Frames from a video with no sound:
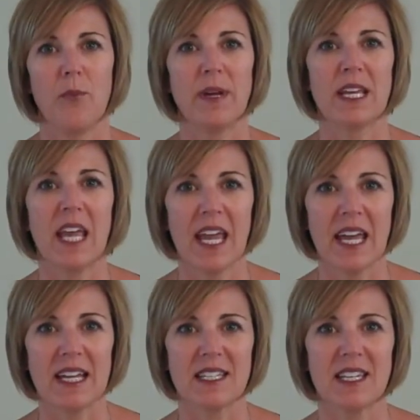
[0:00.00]
But He
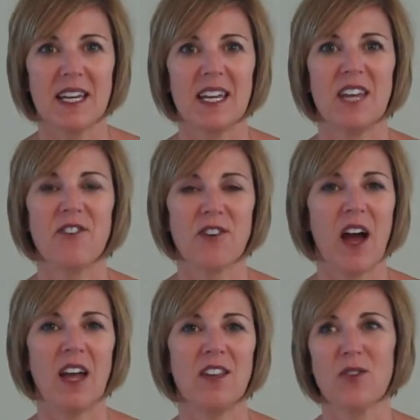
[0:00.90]
can't if you're
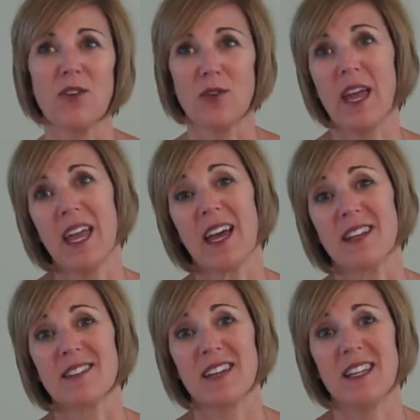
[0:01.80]
not, you
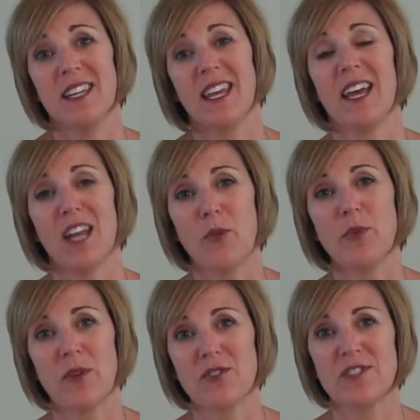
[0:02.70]
can't, and He can't help
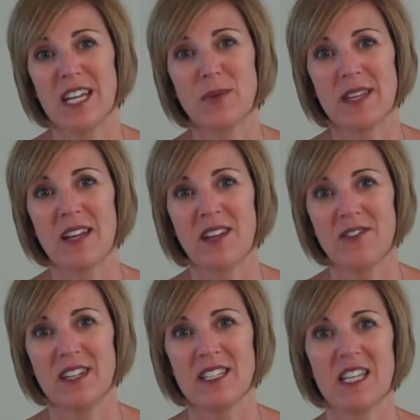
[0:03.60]
you understand what that love
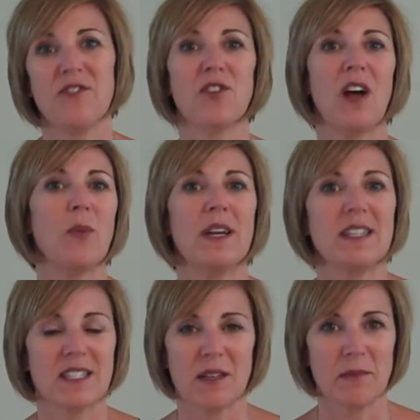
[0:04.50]
is if you're not willing to
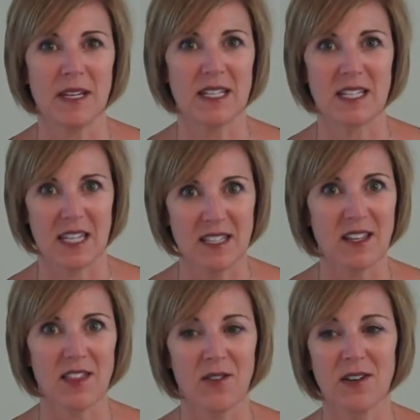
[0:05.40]
submit to His
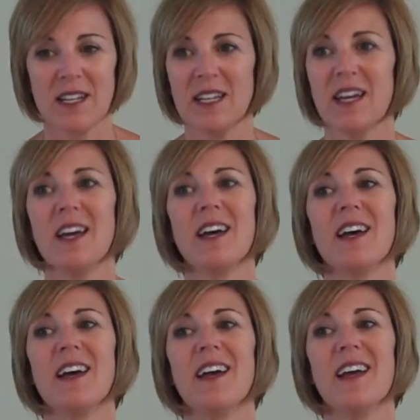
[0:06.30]
authority
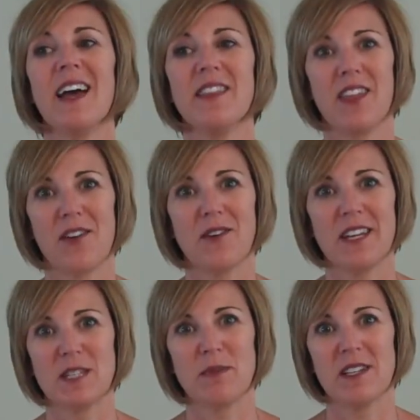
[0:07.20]
and the authority
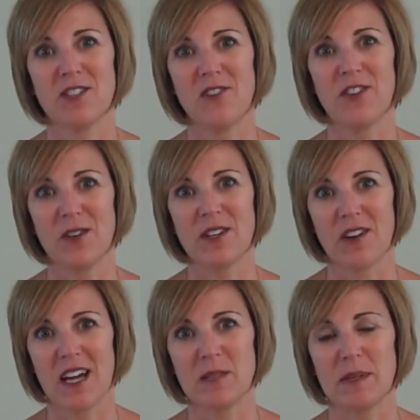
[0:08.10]
He's placed over you and your
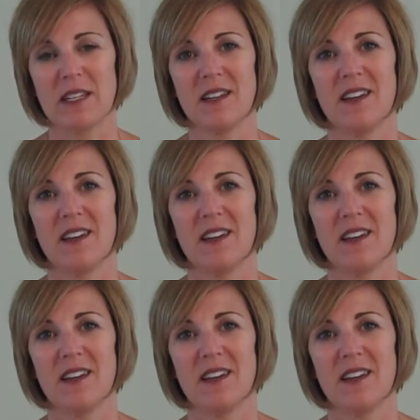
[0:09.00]
husband.